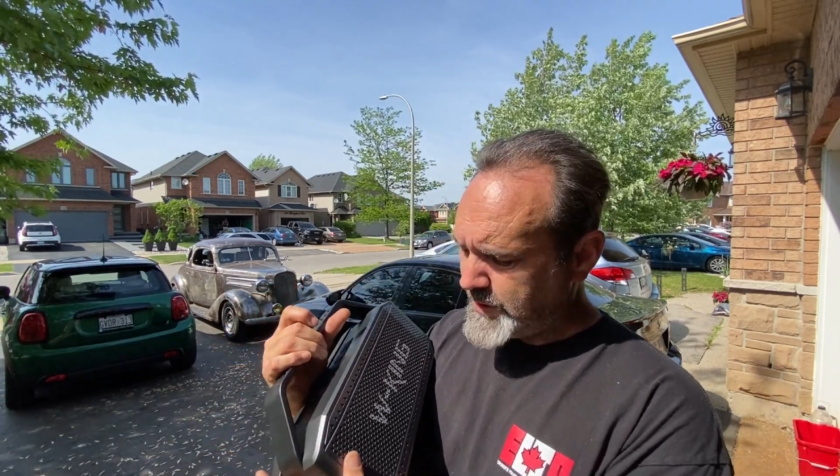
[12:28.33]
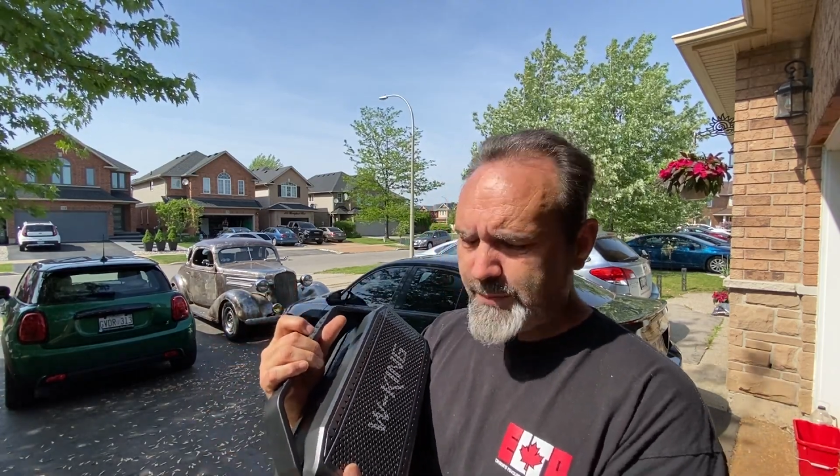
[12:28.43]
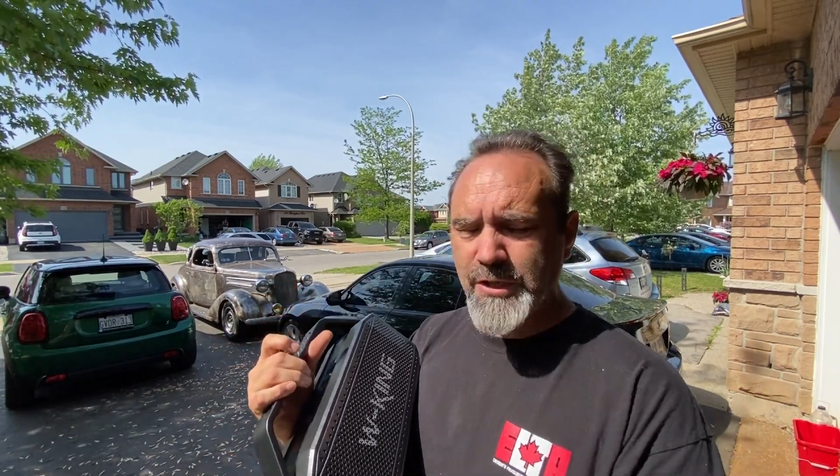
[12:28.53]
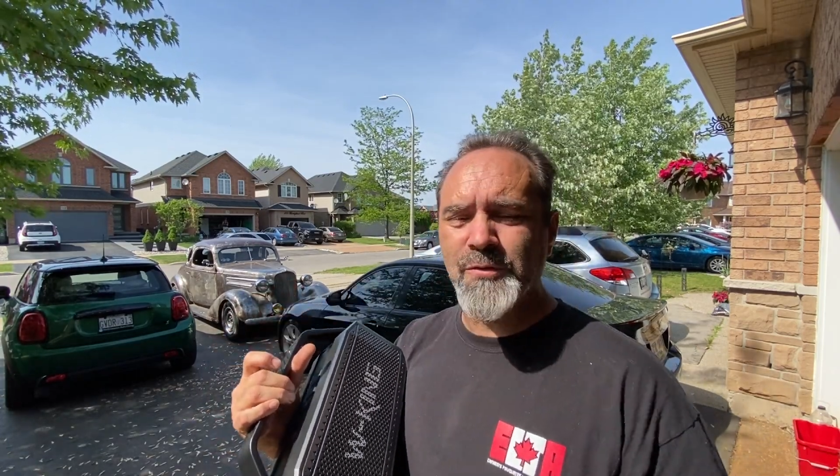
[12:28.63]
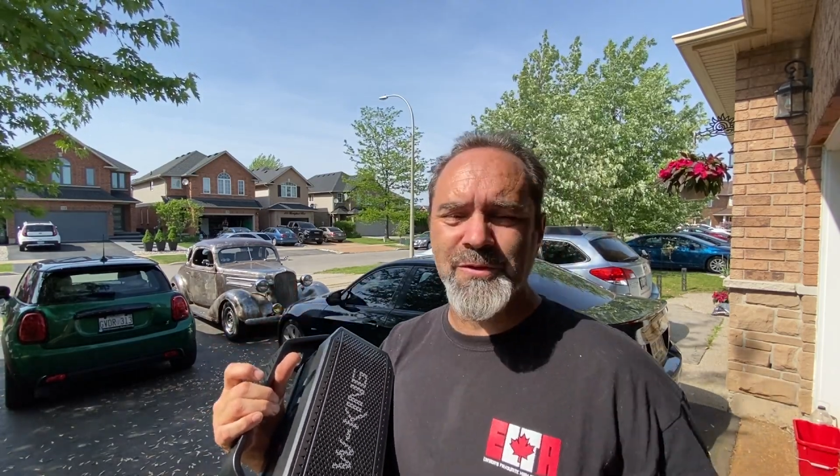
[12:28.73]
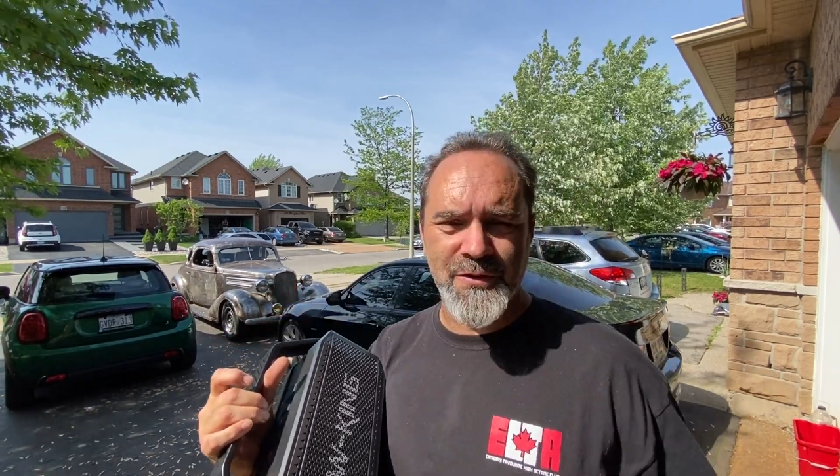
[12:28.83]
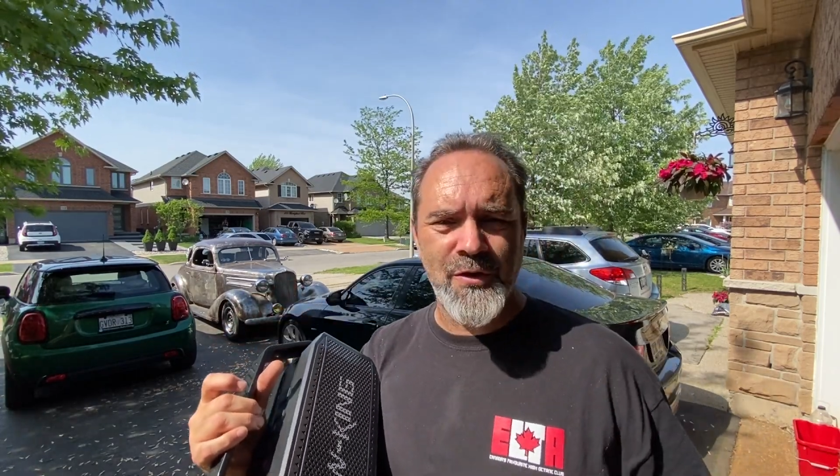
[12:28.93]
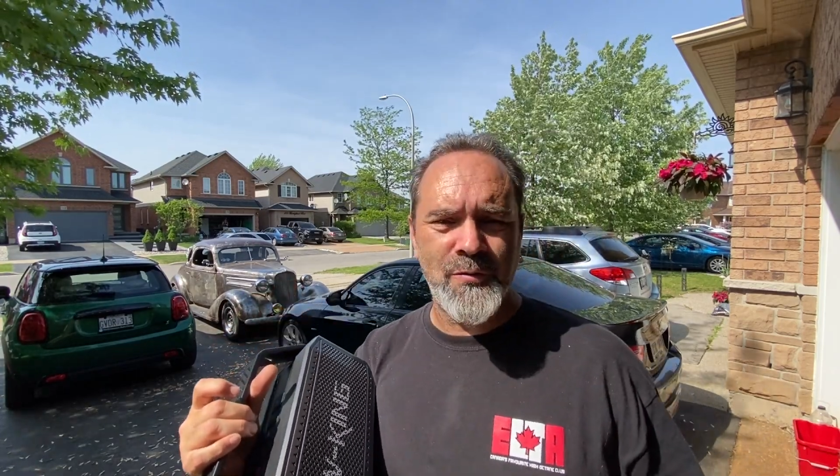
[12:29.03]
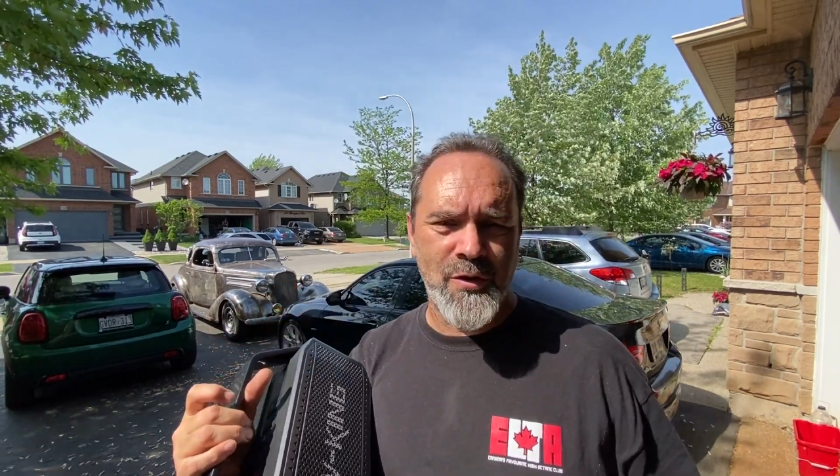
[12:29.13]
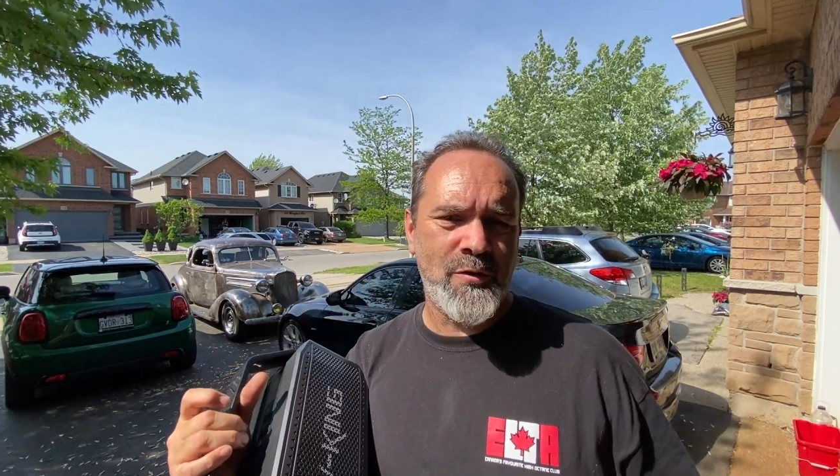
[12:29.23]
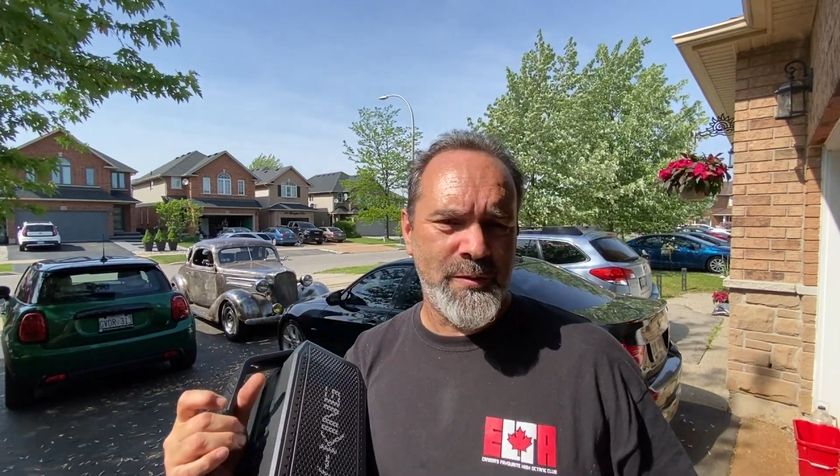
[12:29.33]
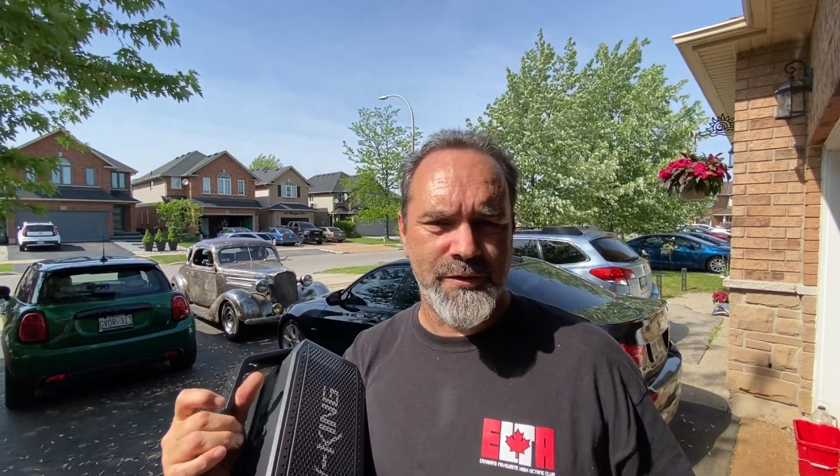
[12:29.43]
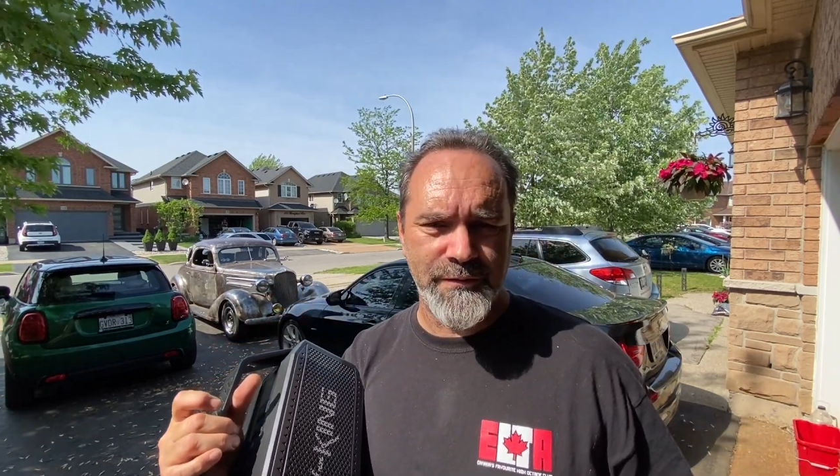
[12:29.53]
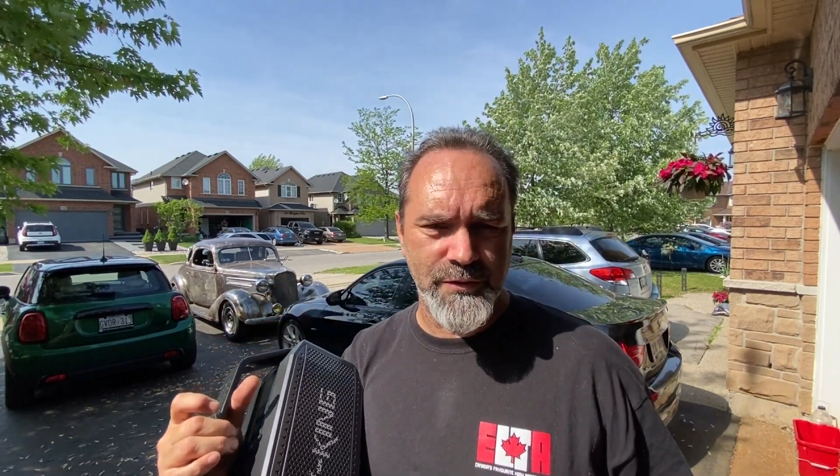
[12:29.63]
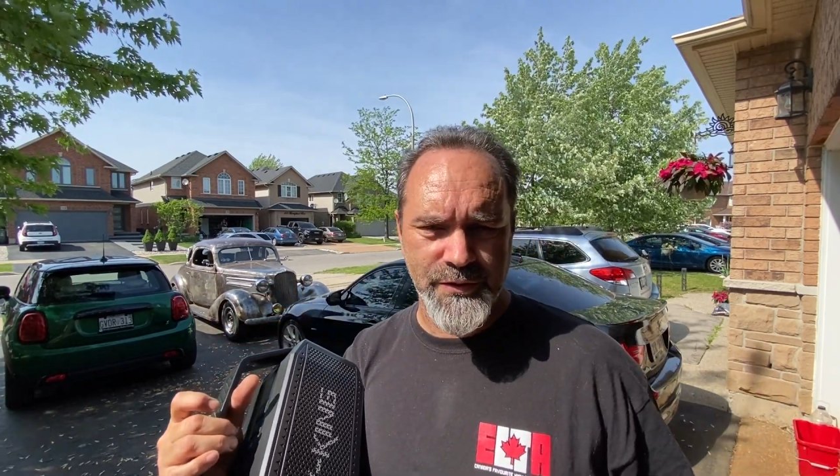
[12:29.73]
I mean, all my reviews